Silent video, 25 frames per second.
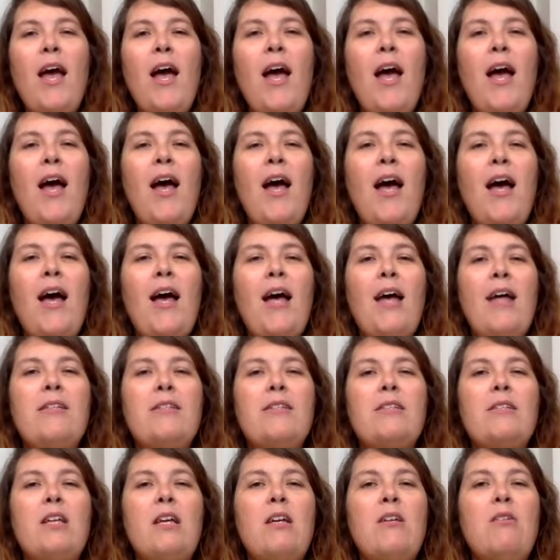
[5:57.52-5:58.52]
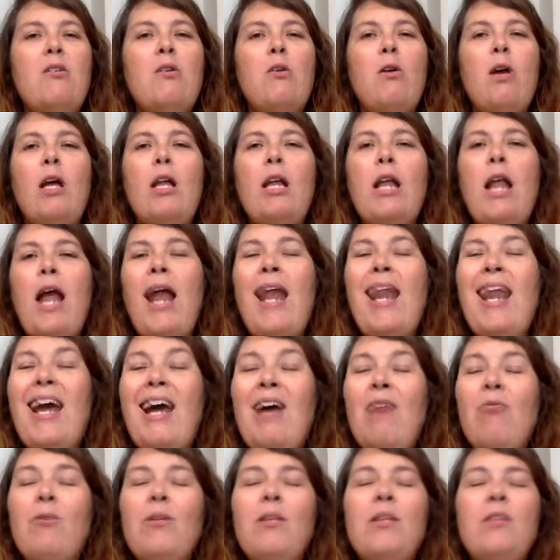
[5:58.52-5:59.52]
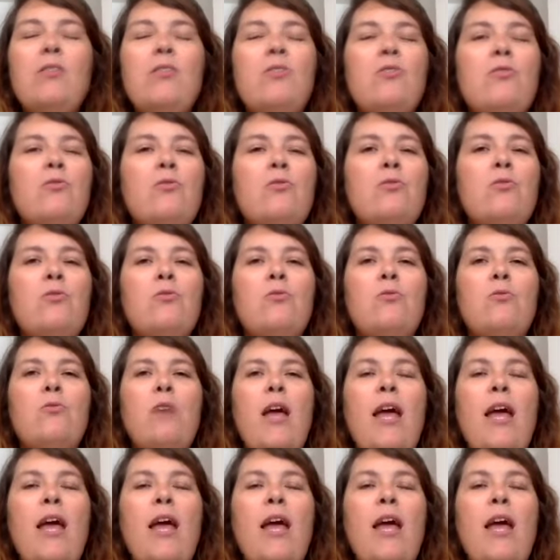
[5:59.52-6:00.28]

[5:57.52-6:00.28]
and allowing to